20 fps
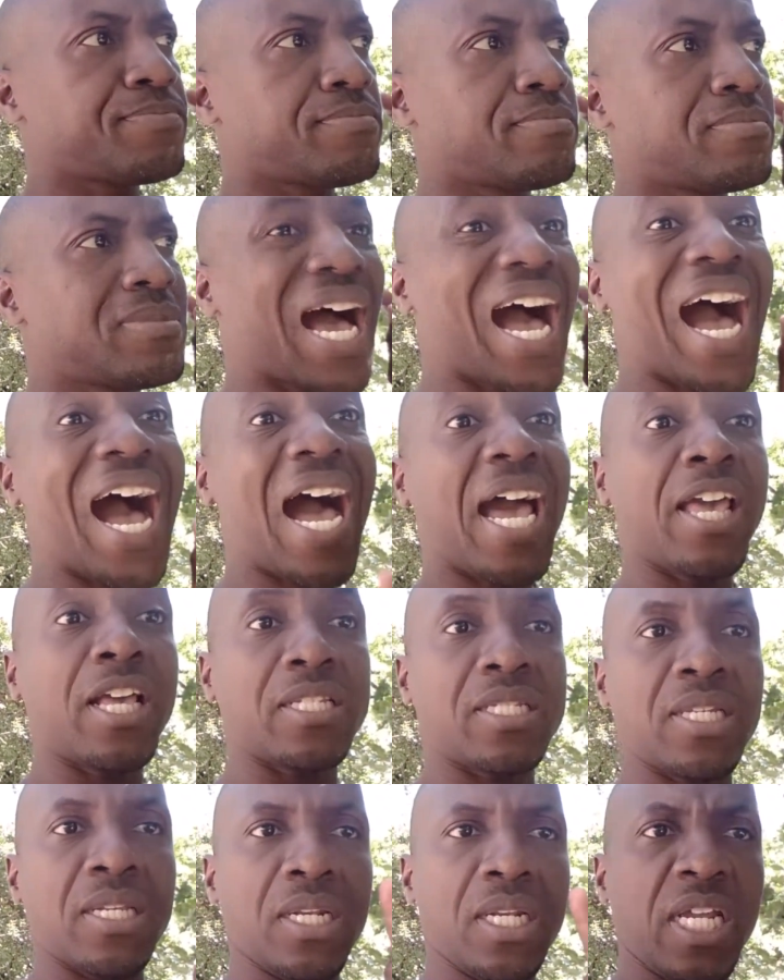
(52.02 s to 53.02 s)

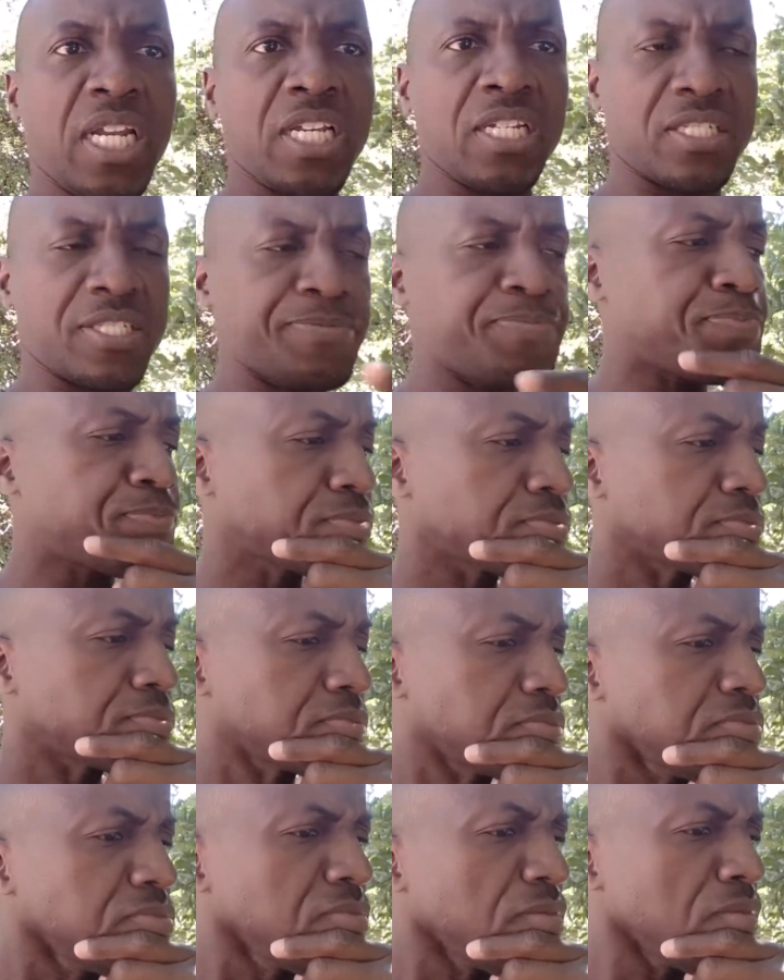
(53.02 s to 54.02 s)
hyacinth lilies.
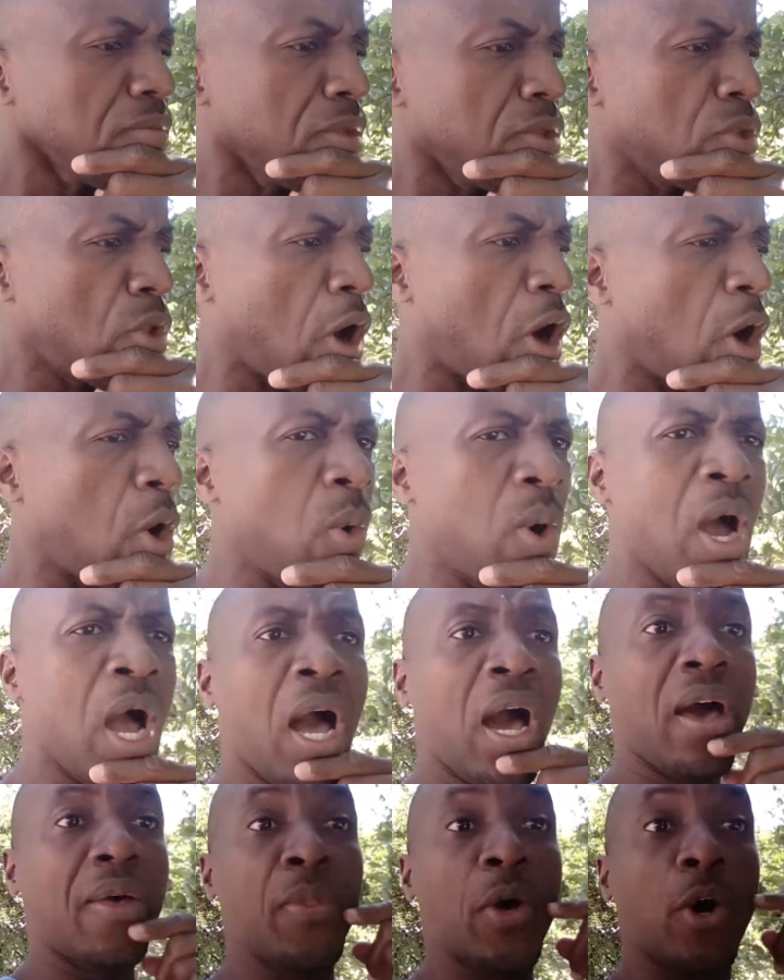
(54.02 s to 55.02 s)
Now,
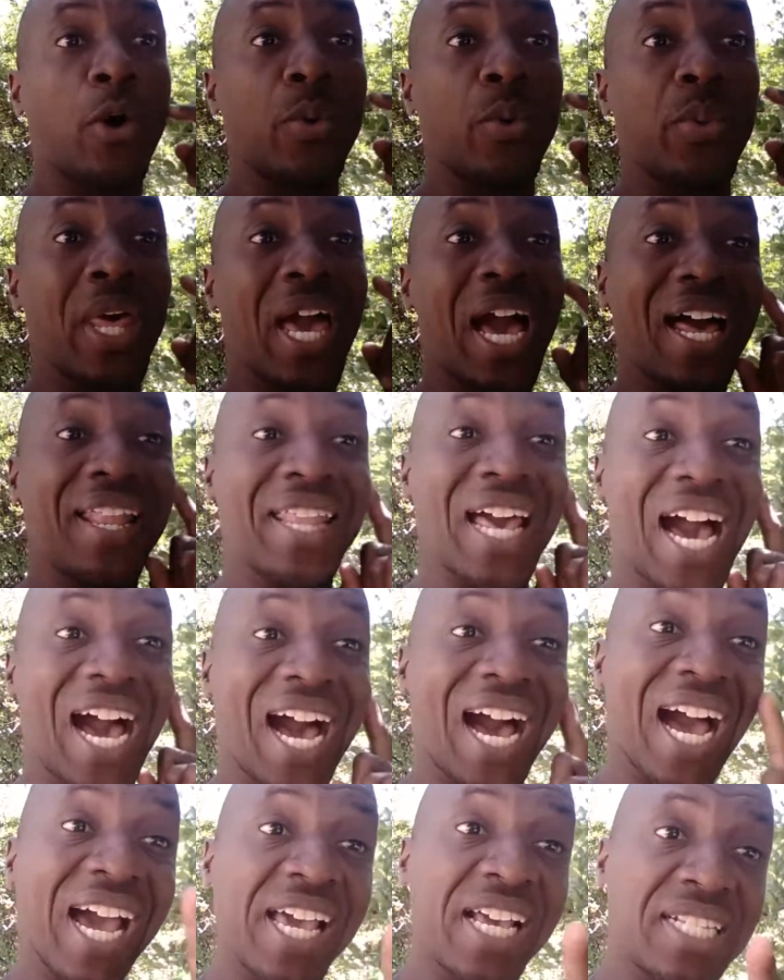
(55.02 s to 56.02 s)
the
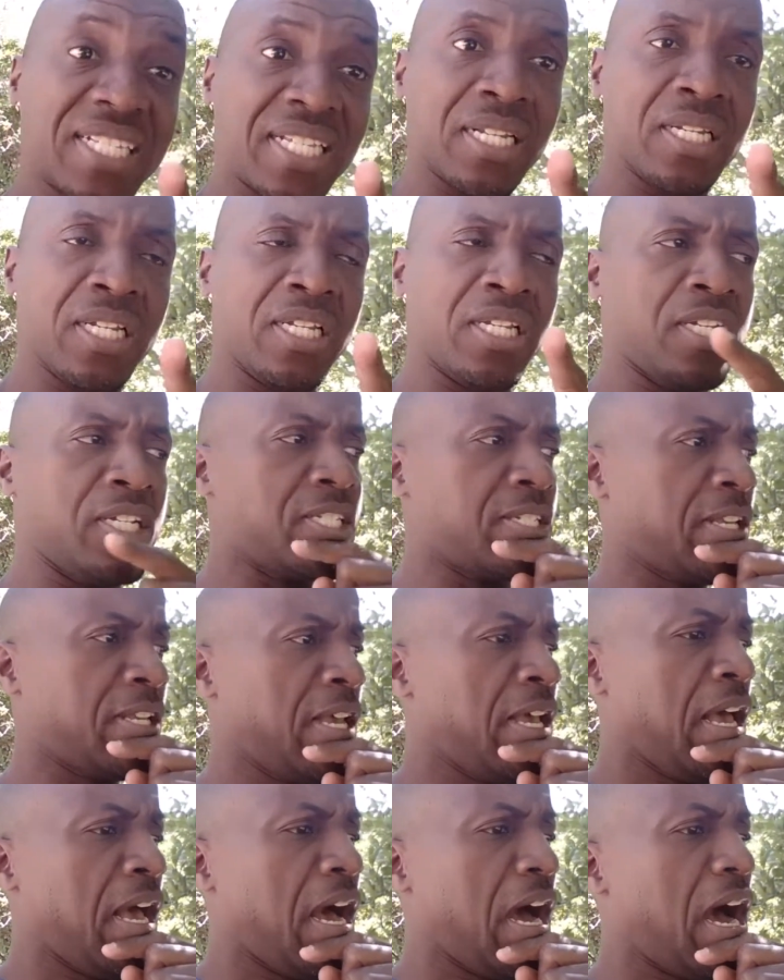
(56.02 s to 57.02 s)
hyacinth lilies,
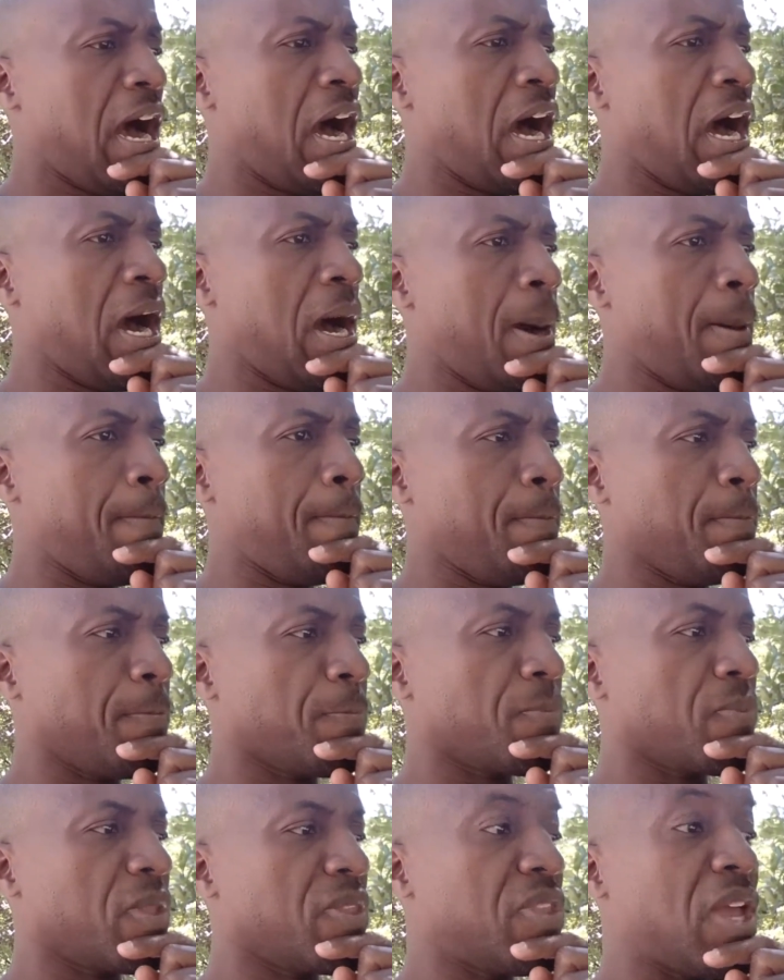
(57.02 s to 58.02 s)

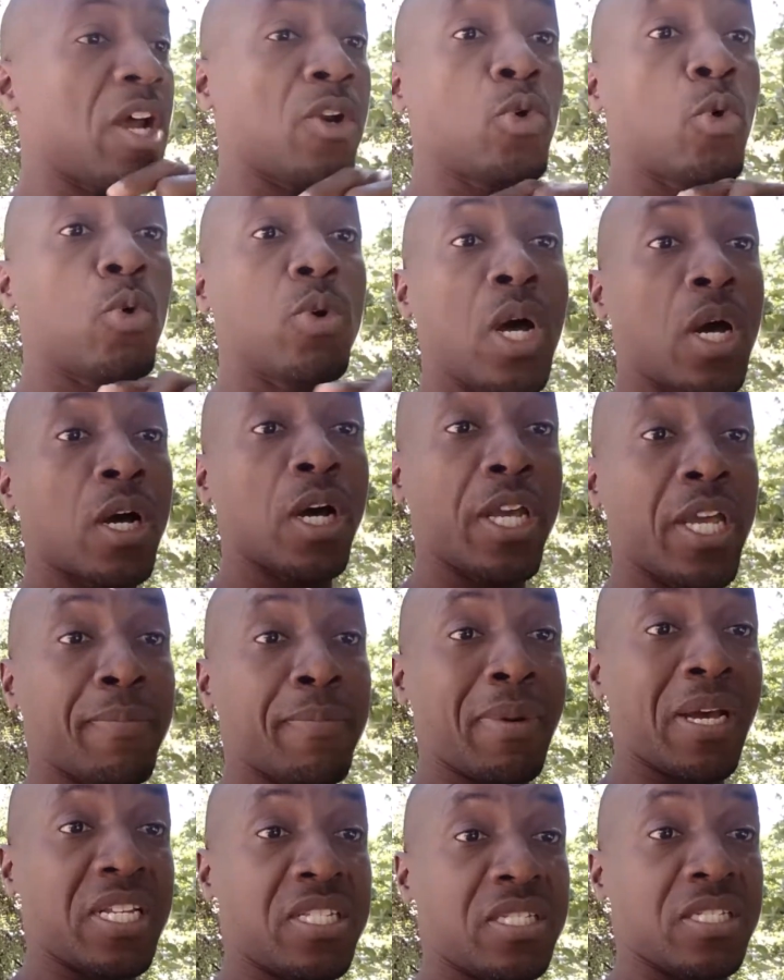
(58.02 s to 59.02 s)
they are no longer in
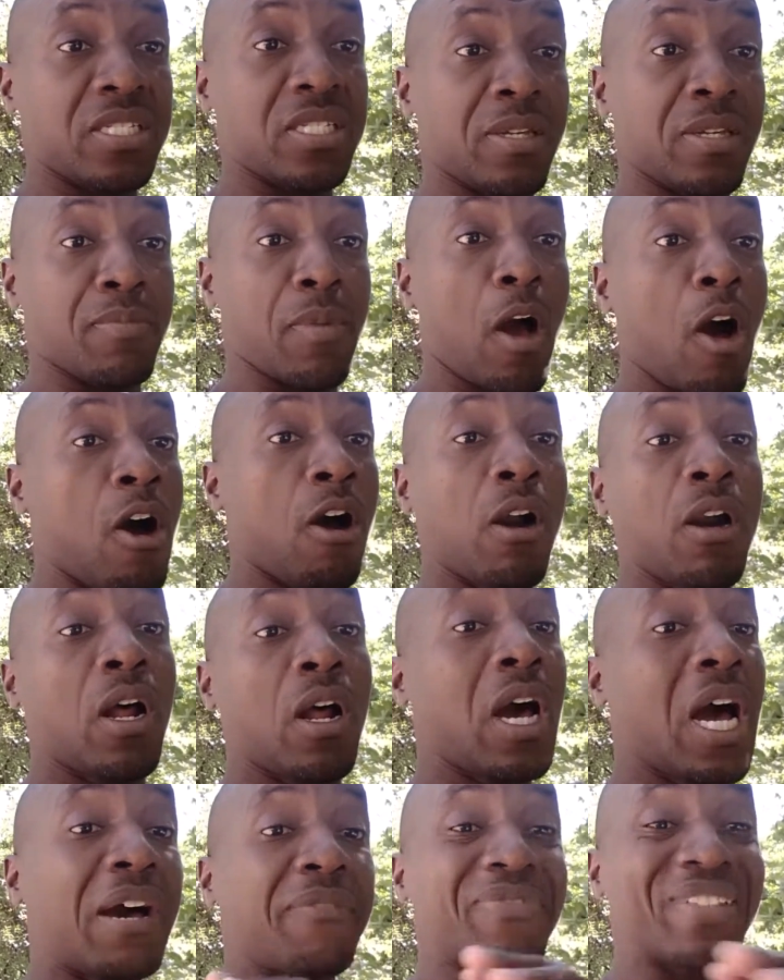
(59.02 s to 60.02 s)
my system. All
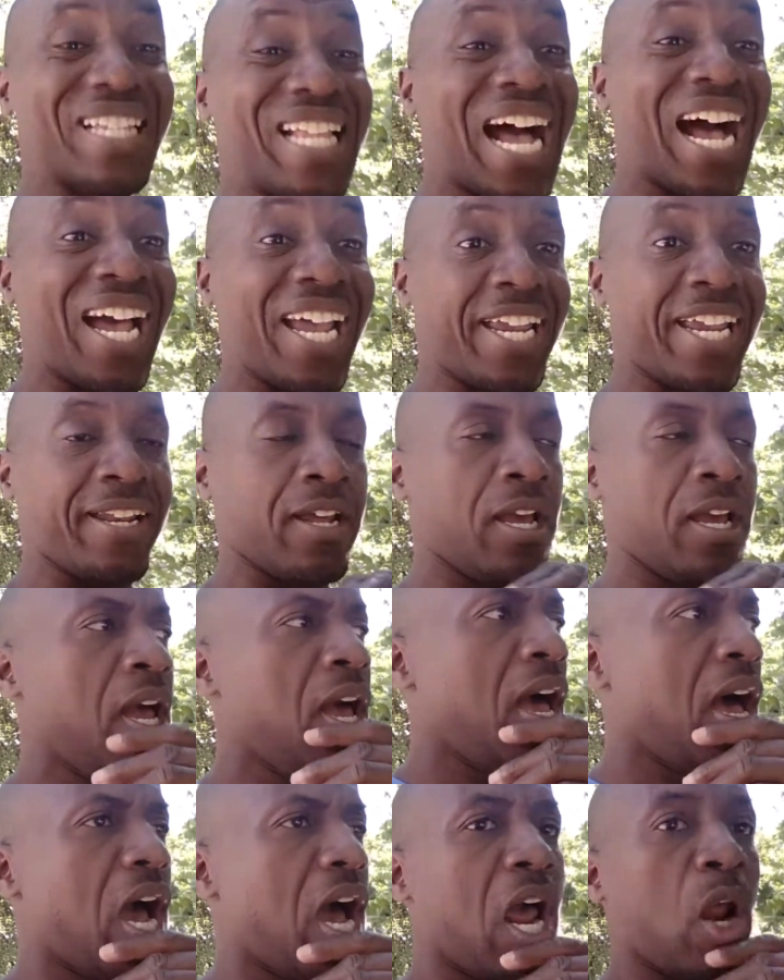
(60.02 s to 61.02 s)
have died,
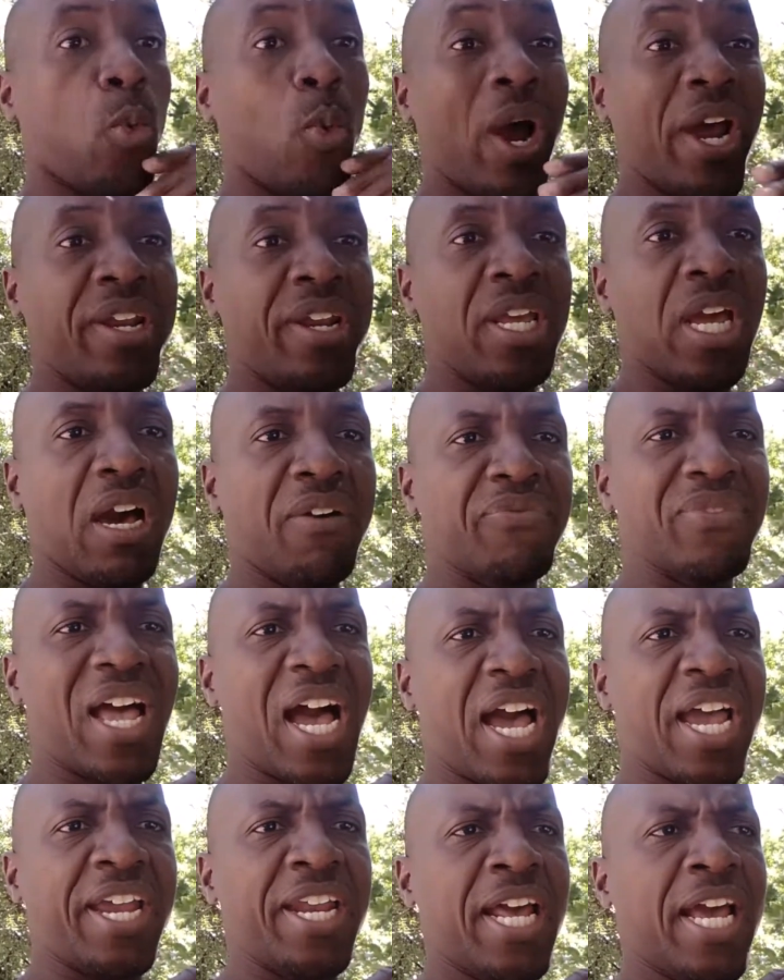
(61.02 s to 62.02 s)
and why they have
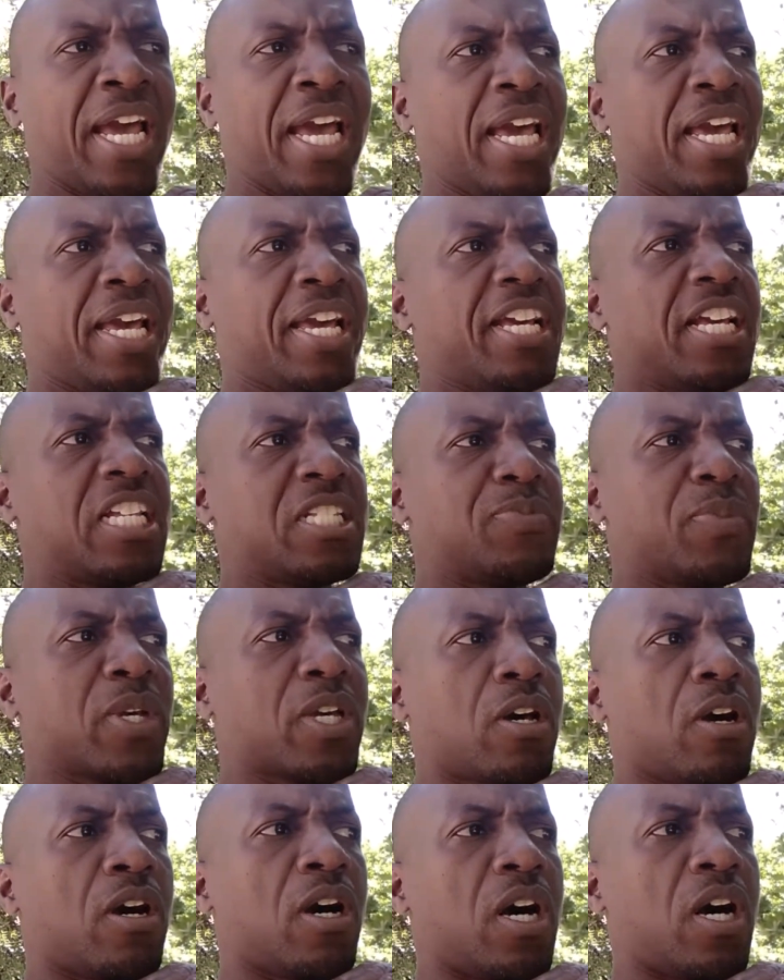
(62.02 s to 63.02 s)
died is
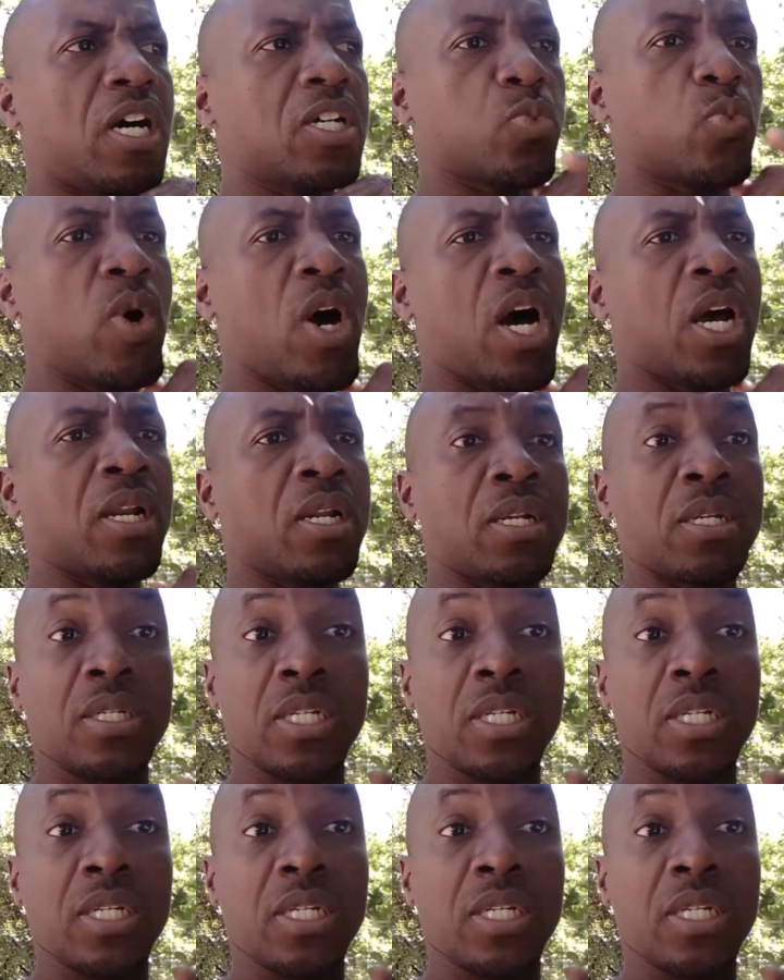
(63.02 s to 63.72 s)
because one, the